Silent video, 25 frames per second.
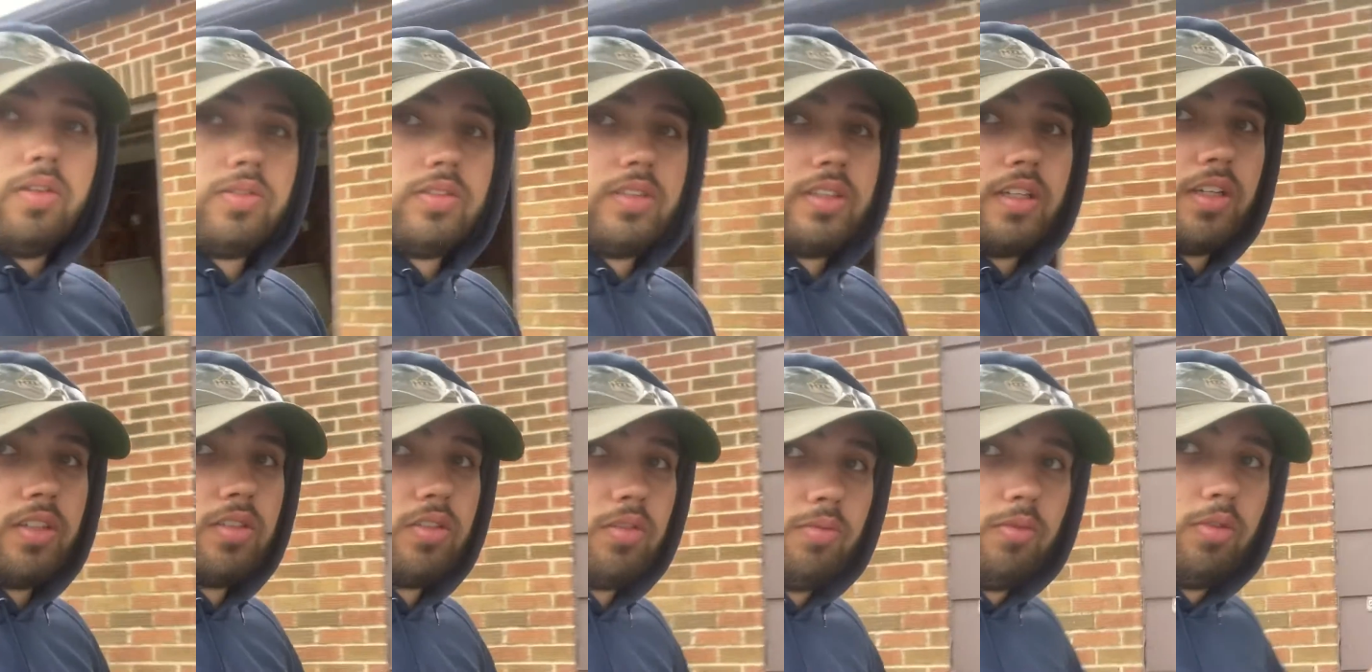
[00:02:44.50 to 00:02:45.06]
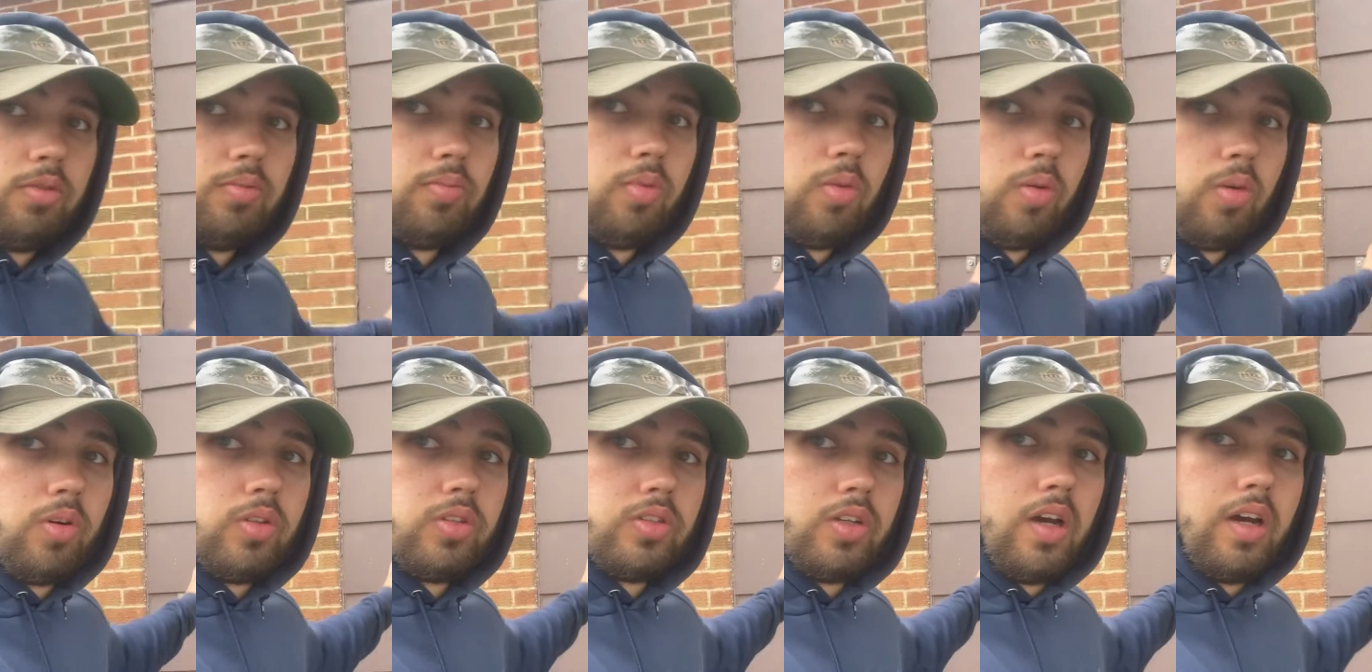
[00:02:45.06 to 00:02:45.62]
and get some new
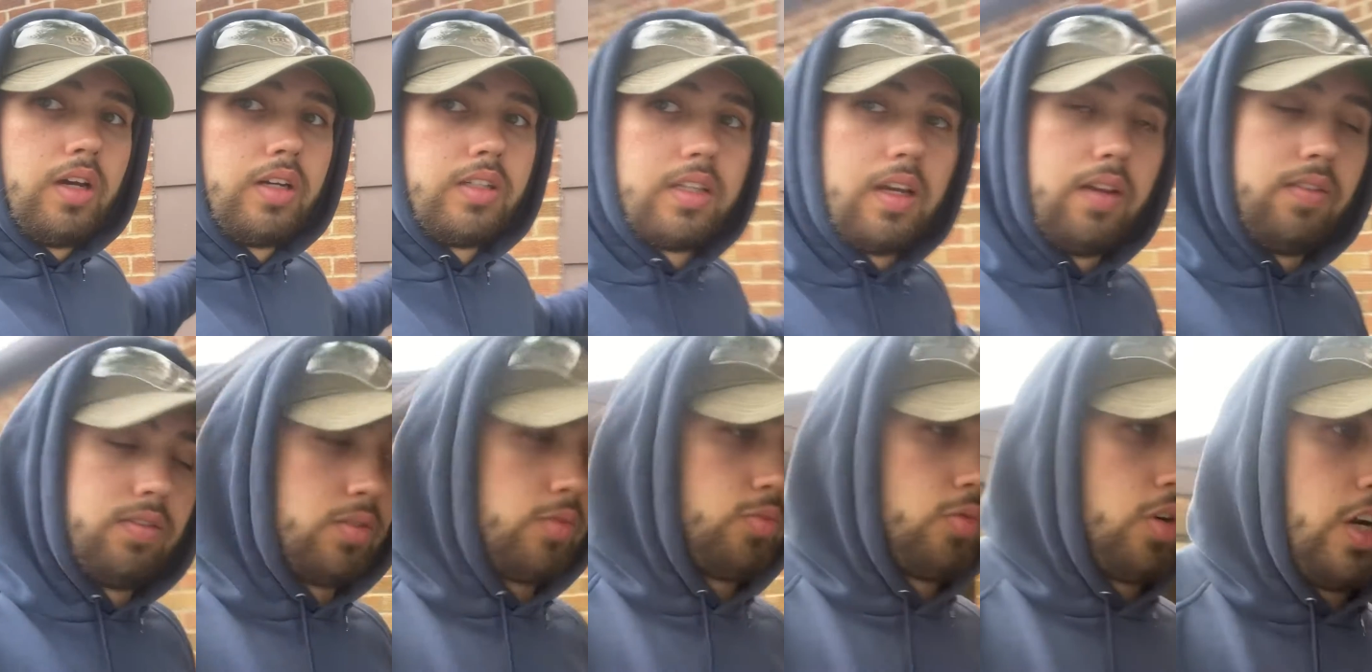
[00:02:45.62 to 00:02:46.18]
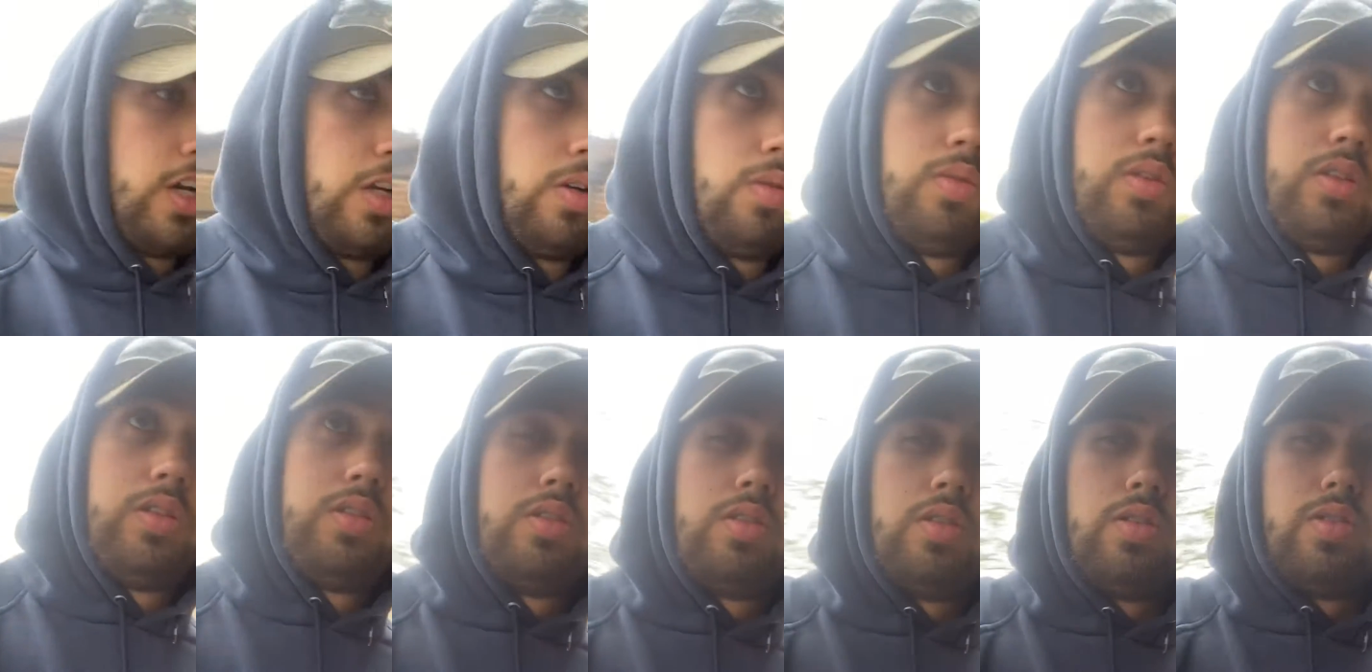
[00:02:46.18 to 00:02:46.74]
boards on because I have some rotty
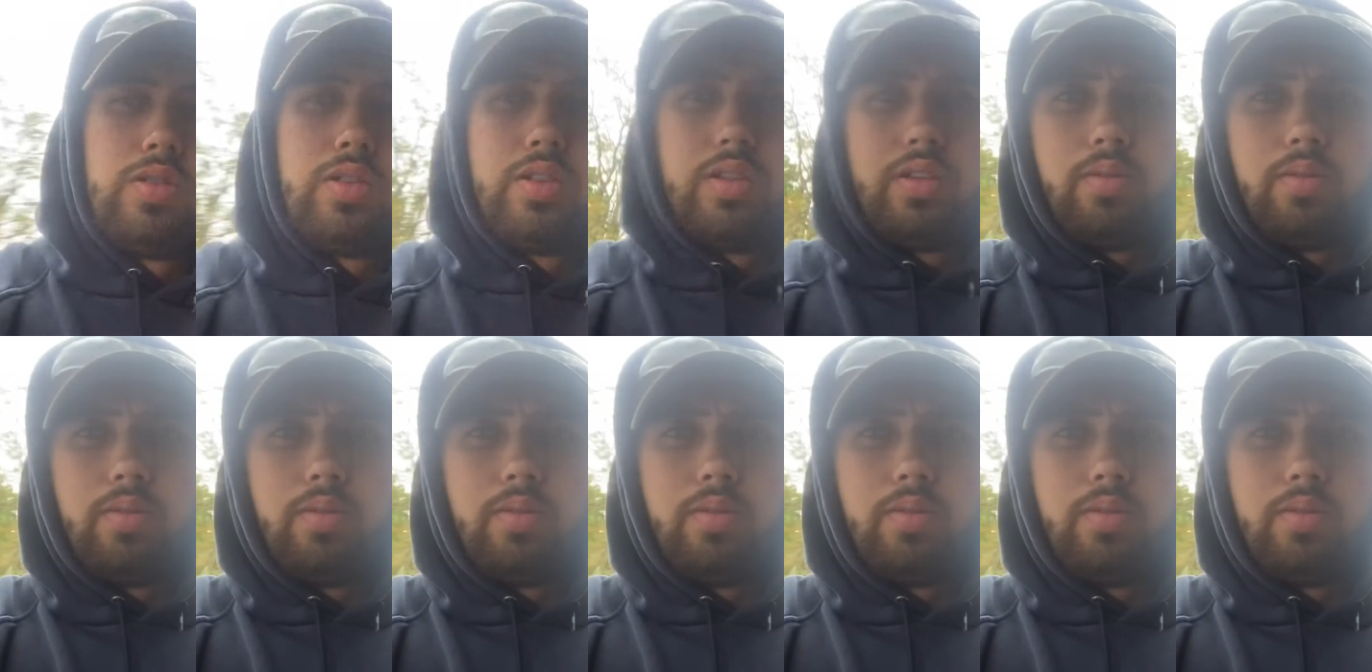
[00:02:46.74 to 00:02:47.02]
wood close to the